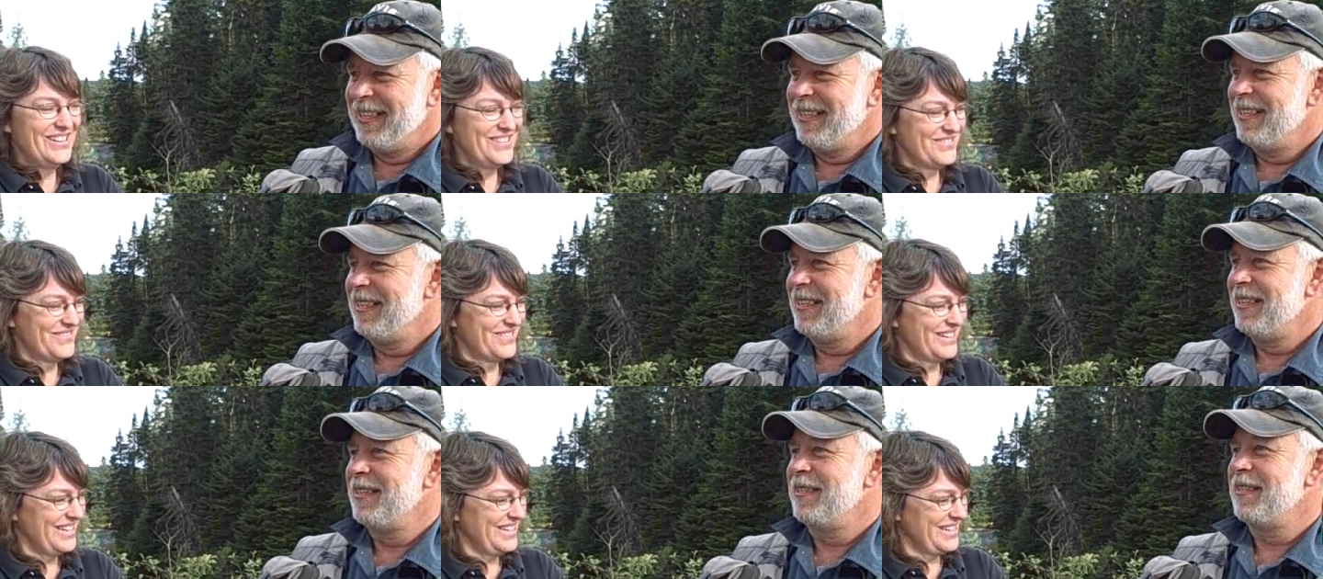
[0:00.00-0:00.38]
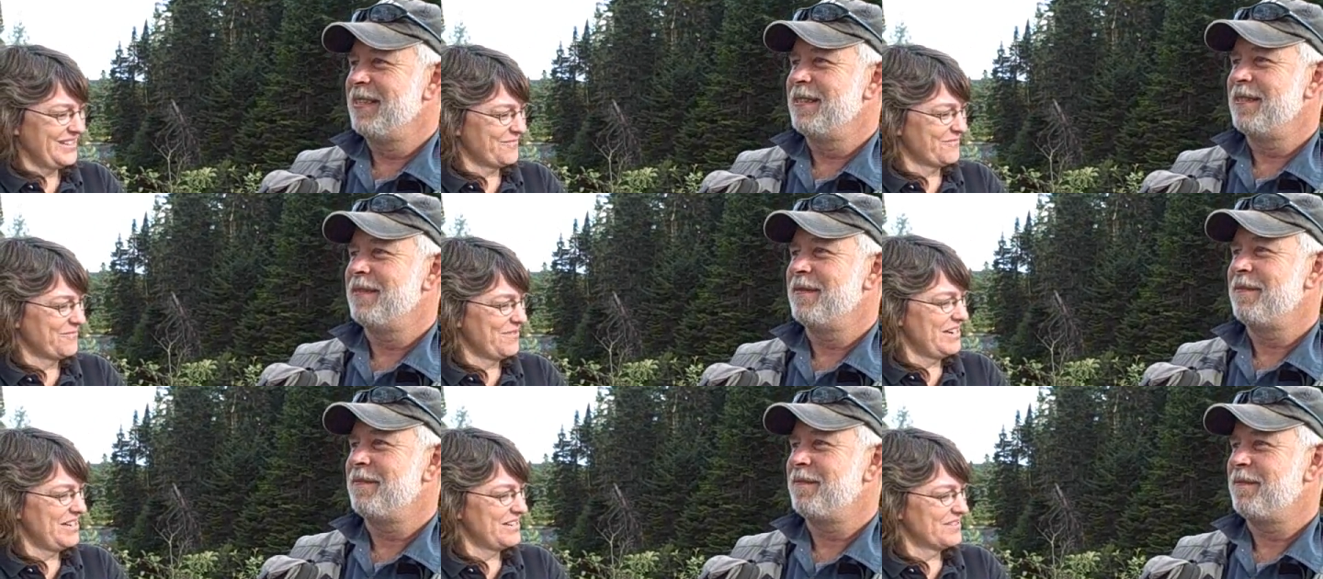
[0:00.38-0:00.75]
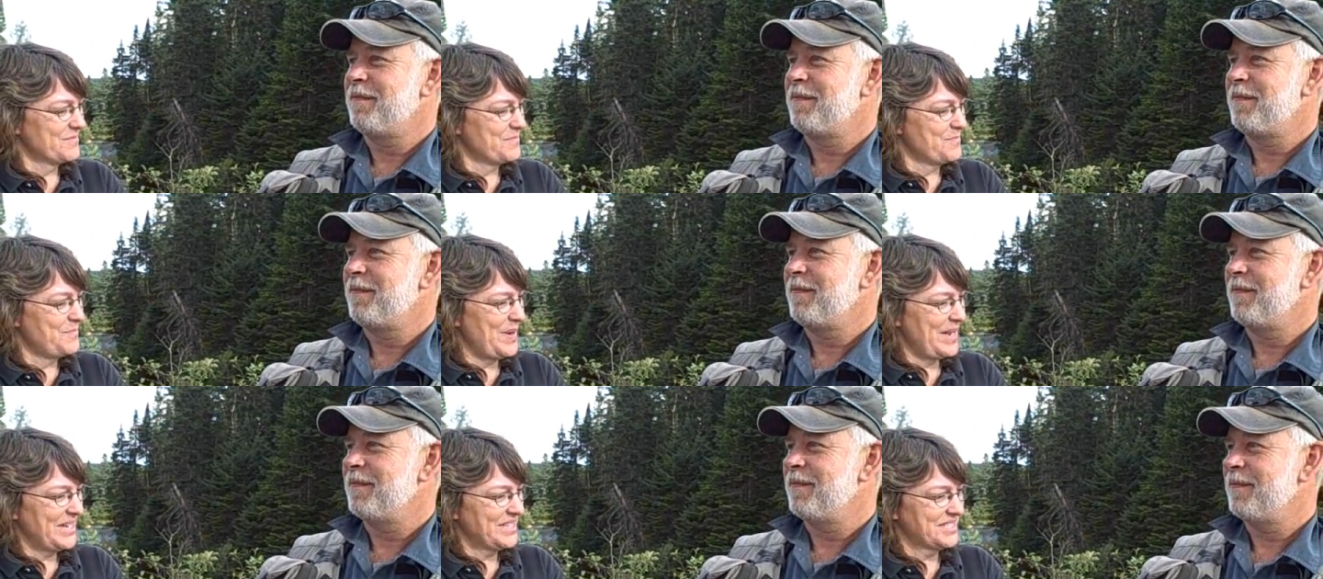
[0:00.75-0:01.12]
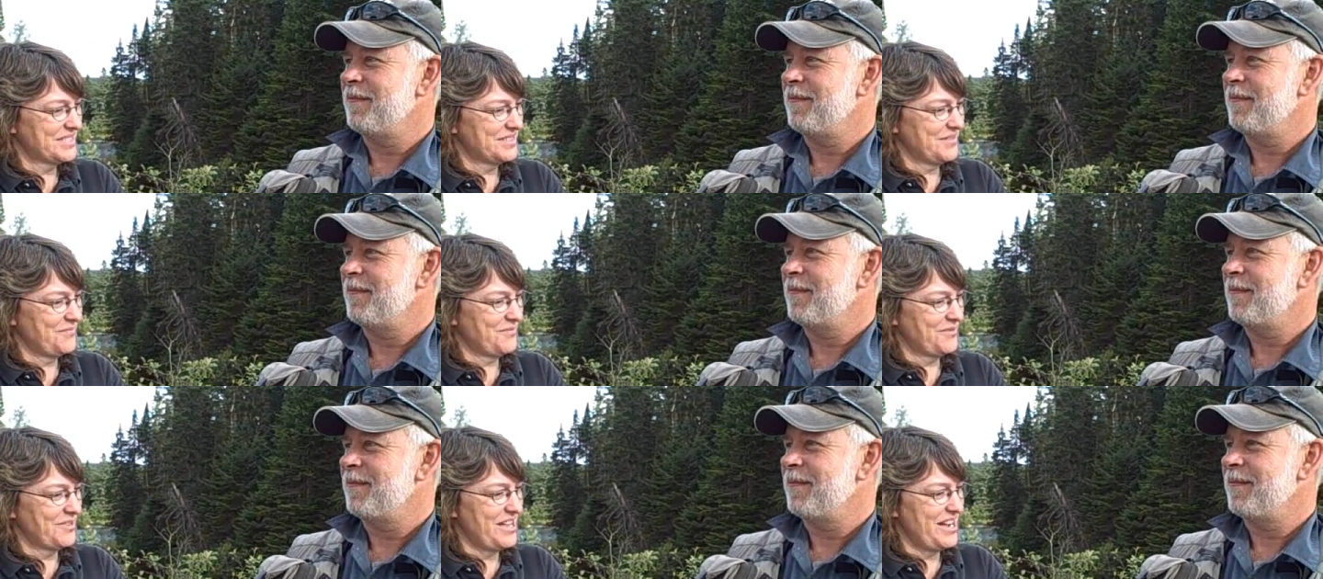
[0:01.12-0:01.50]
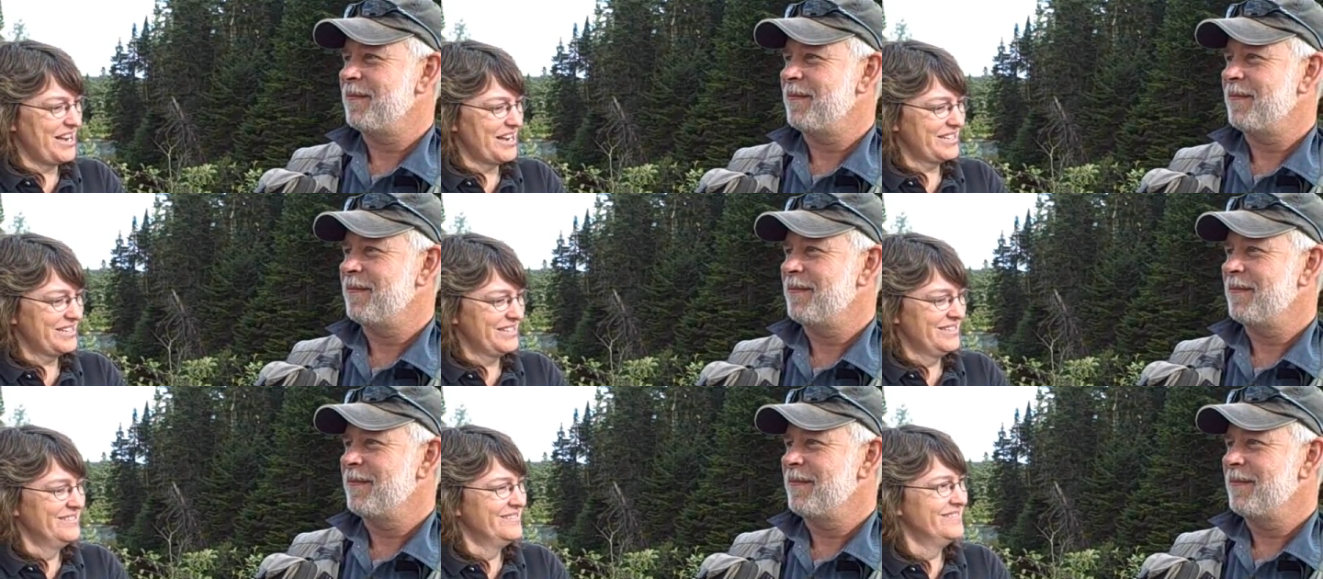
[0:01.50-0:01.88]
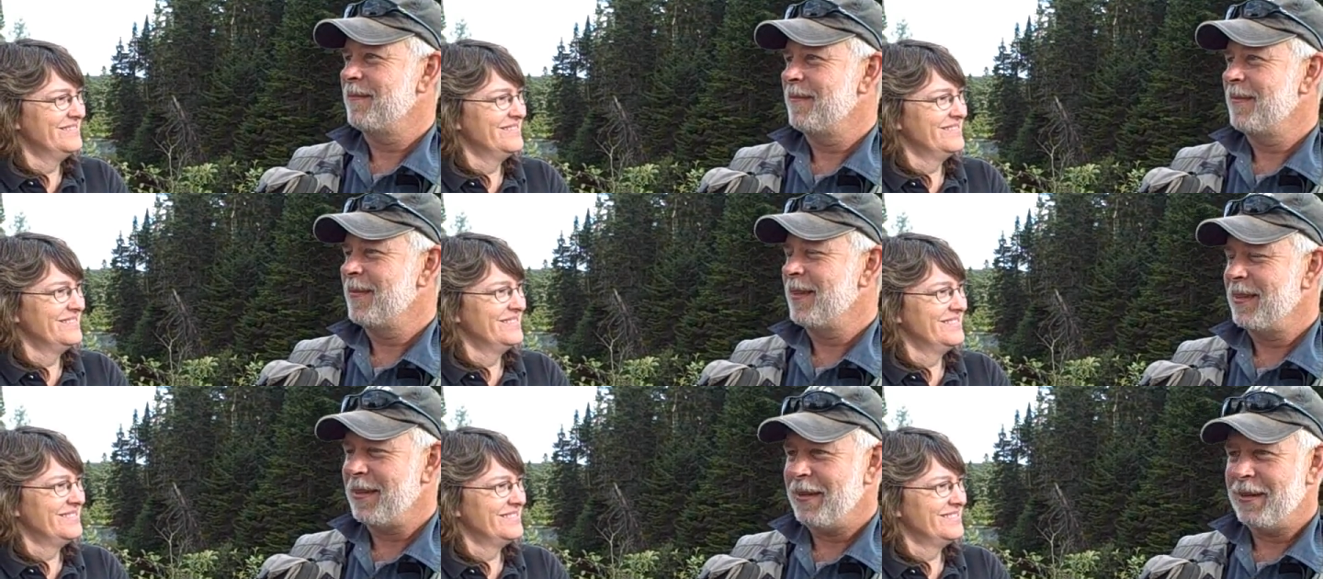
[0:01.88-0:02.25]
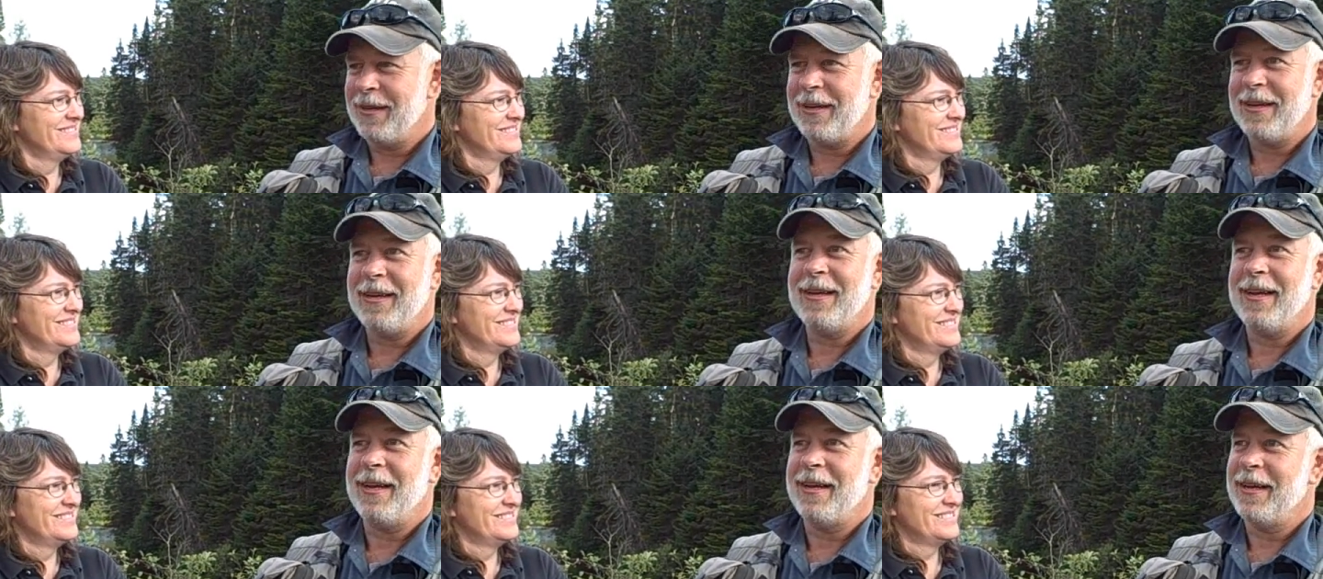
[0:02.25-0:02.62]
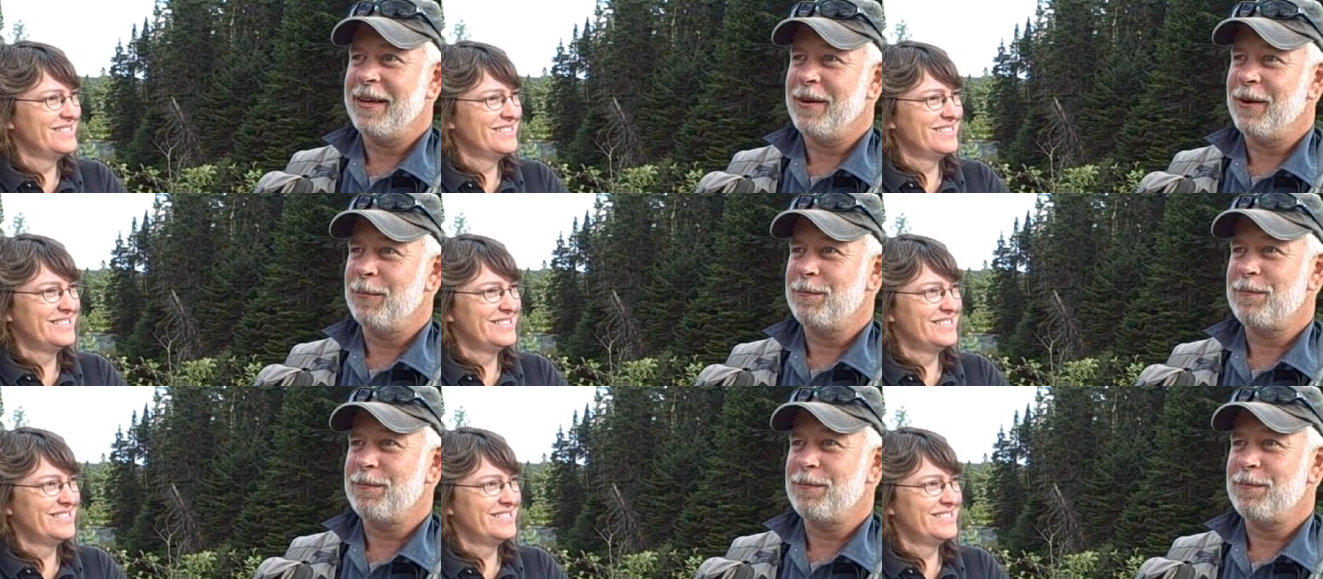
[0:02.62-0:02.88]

Speaker 1: Alrighty. Well, best of luck.
Speaker 2: Well, I